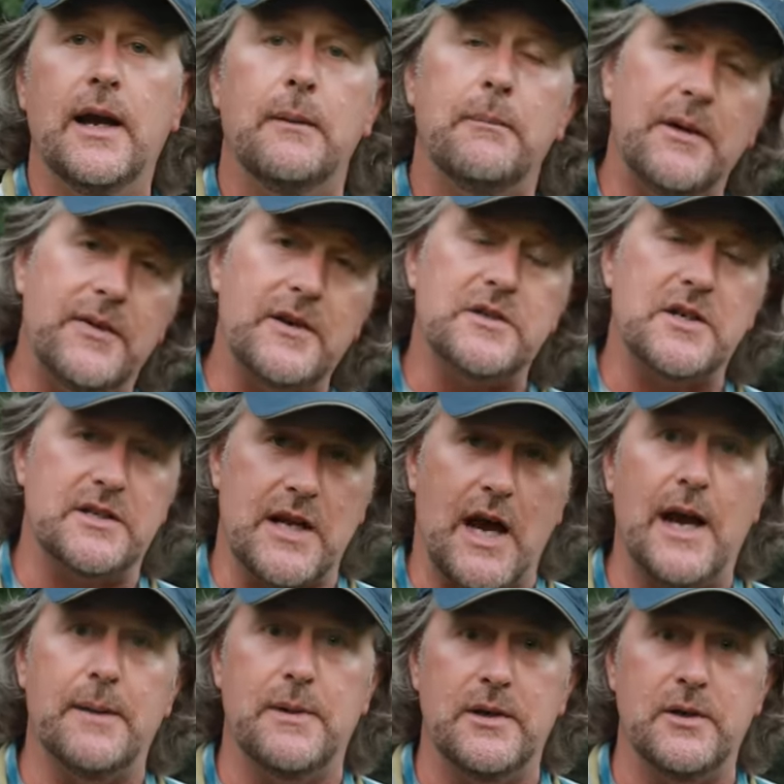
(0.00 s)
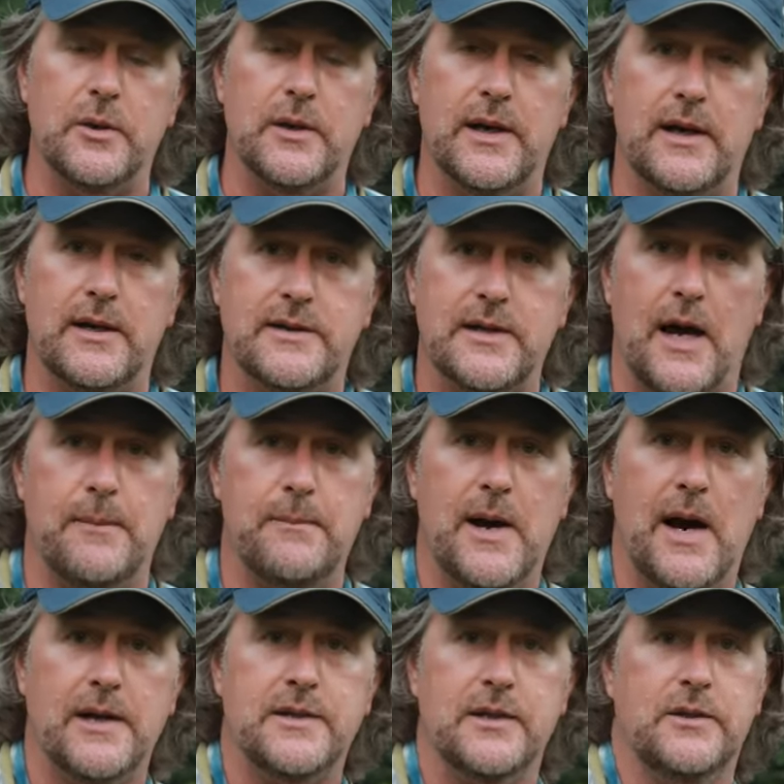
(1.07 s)
but there's a time to do it and a time
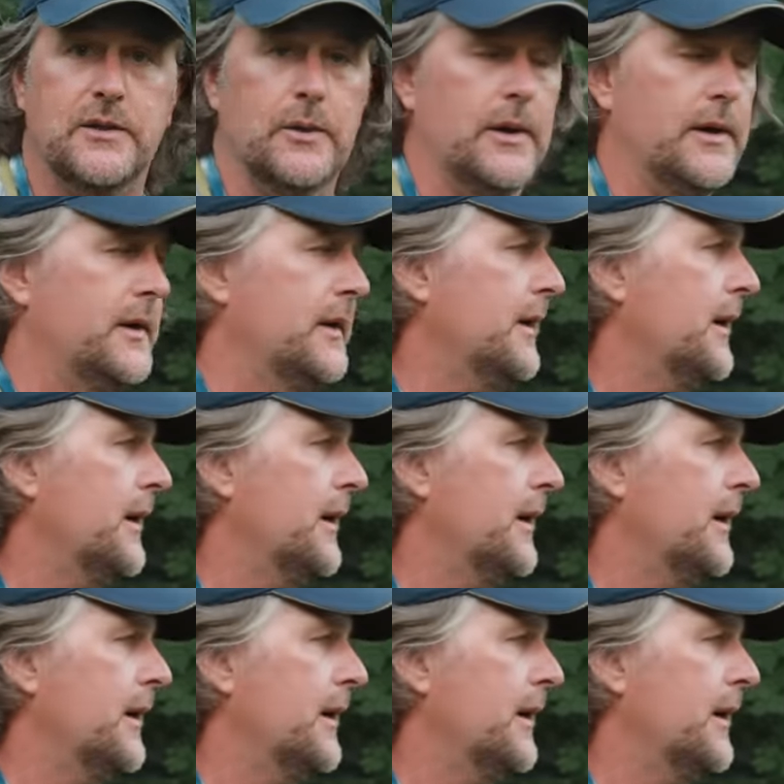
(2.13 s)
not to do it.